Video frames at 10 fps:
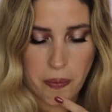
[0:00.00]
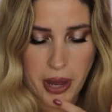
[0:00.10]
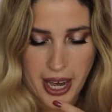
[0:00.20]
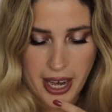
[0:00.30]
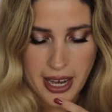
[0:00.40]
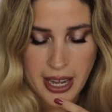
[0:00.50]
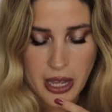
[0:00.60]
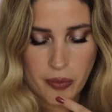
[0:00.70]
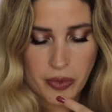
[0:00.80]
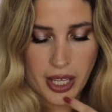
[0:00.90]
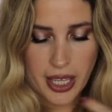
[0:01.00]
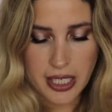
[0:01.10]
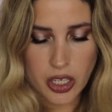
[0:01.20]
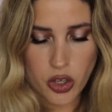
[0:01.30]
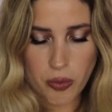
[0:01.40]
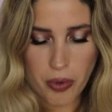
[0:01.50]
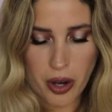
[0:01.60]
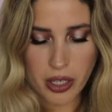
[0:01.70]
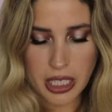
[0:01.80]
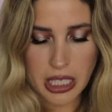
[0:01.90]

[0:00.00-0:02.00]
Bay. It's a new product,